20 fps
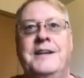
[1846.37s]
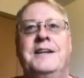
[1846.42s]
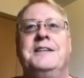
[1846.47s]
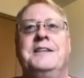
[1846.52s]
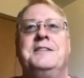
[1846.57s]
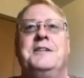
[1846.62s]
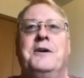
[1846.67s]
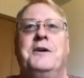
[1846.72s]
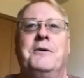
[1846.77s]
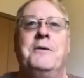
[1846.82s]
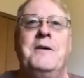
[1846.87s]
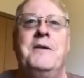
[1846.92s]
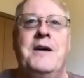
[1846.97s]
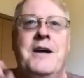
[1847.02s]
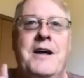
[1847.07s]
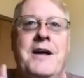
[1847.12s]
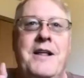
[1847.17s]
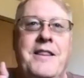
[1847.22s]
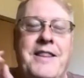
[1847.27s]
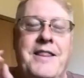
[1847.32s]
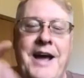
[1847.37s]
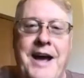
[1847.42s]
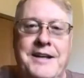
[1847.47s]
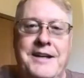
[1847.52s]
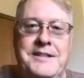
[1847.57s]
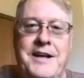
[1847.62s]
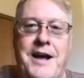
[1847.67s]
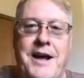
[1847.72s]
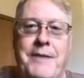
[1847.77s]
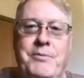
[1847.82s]
So
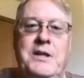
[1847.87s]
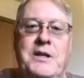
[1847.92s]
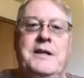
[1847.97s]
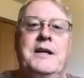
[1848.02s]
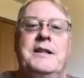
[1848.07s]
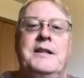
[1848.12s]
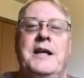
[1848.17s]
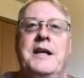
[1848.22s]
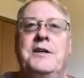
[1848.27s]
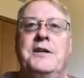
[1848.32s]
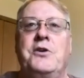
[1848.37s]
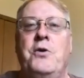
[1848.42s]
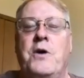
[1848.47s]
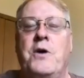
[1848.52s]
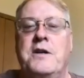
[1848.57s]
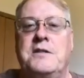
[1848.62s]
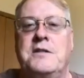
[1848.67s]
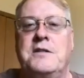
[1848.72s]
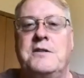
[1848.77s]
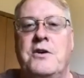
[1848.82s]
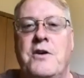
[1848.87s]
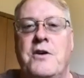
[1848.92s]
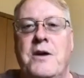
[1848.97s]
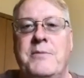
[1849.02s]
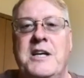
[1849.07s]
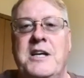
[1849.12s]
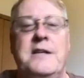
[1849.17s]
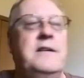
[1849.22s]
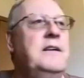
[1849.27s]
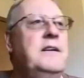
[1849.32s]
that topic, and then court
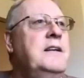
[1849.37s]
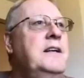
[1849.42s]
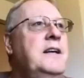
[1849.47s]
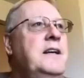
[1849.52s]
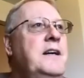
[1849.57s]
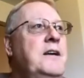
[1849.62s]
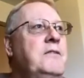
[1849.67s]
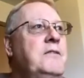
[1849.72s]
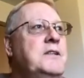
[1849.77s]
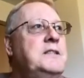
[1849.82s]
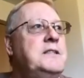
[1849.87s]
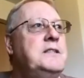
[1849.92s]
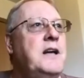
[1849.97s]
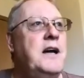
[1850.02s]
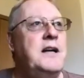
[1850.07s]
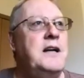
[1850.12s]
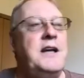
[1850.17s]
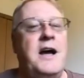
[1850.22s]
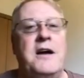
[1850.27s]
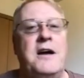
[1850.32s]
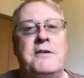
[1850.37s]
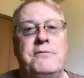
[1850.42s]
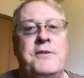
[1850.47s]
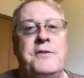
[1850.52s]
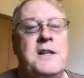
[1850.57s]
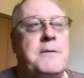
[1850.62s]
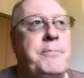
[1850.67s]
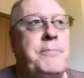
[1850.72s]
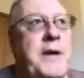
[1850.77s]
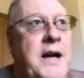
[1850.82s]
storming. We saw Kyle
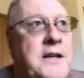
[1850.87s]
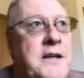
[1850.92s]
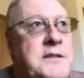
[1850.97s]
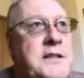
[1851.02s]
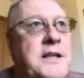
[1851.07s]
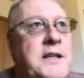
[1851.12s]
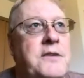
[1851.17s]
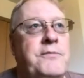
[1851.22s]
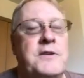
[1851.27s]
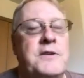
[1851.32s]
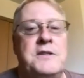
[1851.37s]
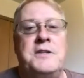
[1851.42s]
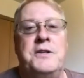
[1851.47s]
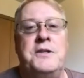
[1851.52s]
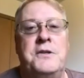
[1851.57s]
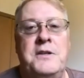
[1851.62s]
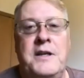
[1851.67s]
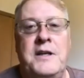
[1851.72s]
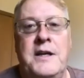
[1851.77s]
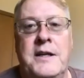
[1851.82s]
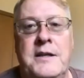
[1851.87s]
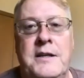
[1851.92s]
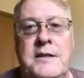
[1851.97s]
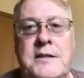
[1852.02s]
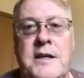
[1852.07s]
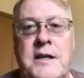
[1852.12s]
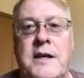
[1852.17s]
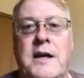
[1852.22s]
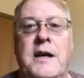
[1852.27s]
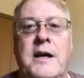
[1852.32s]
Filipowski for Duke get
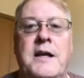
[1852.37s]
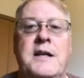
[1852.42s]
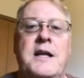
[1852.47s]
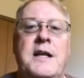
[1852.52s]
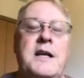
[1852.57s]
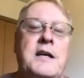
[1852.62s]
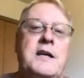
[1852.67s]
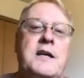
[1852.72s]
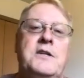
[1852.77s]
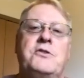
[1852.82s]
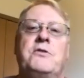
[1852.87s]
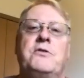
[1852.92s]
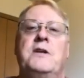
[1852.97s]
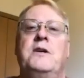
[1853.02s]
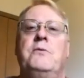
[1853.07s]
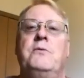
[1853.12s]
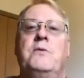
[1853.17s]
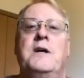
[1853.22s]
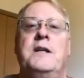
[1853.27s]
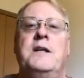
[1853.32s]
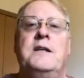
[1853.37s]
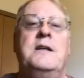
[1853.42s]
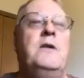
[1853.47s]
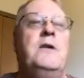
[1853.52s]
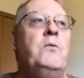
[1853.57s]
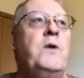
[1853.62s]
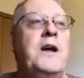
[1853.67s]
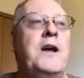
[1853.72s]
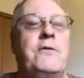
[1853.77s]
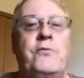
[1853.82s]
a knee injury when
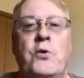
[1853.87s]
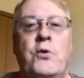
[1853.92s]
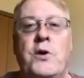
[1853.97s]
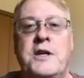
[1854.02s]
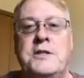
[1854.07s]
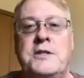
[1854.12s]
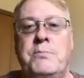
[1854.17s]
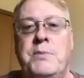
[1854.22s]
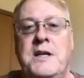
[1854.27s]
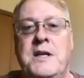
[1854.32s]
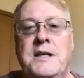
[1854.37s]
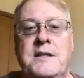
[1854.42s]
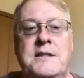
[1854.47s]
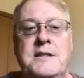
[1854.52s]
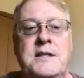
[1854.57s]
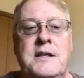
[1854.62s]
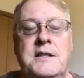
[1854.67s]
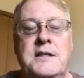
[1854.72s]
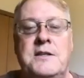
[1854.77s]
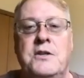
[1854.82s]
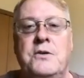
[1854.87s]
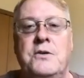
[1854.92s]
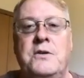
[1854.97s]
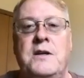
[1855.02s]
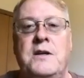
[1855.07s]
Wake Forest beat Duke.